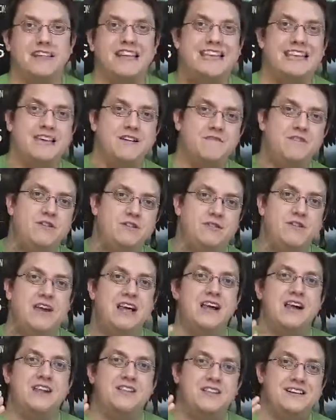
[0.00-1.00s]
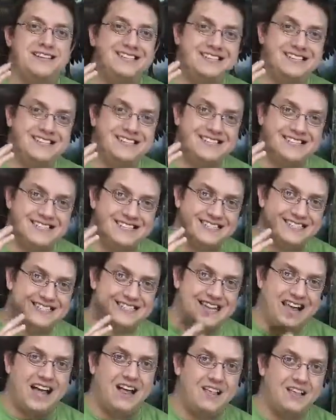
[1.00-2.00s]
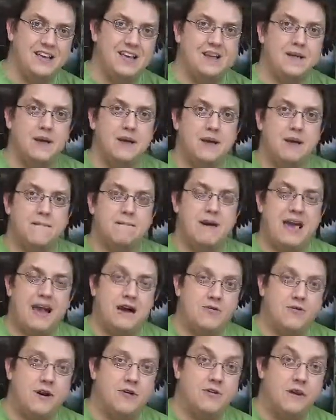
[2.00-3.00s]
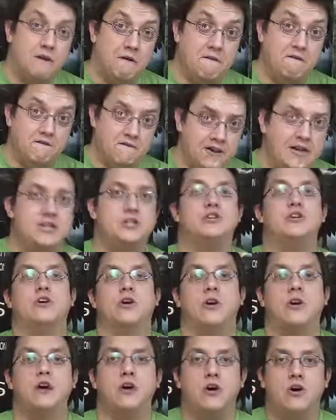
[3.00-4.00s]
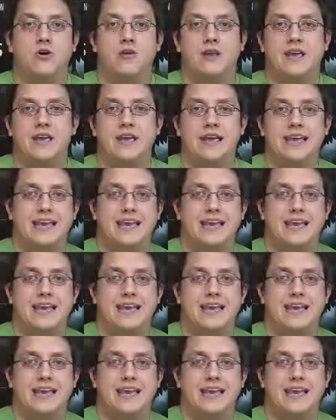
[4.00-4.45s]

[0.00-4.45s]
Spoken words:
It gives you the solid background of Victor, okay?